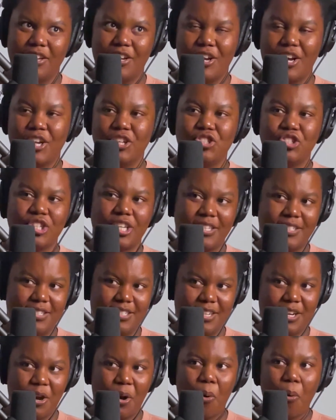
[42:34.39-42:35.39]

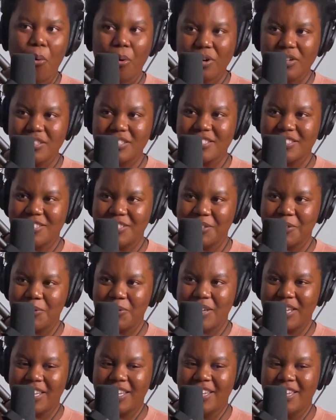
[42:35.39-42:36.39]
adjusting course to
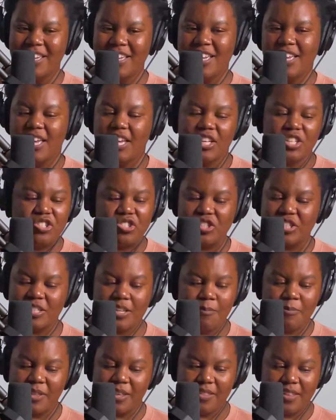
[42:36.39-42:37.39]
it is just
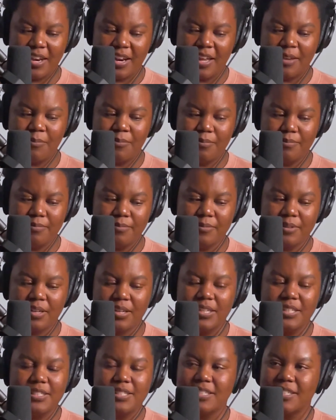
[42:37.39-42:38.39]
something that I'm
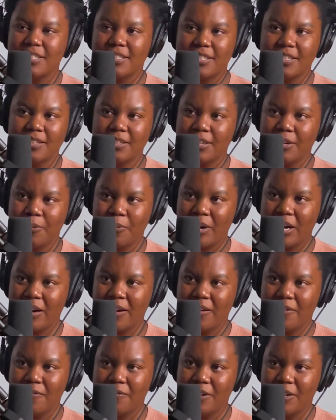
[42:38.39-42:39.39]
consistently aware
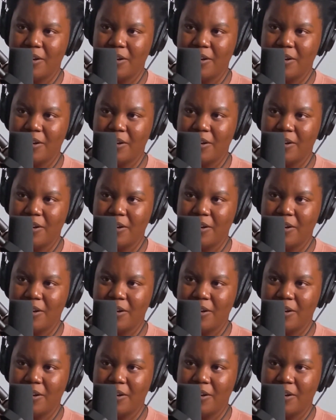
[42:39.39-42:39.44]
of.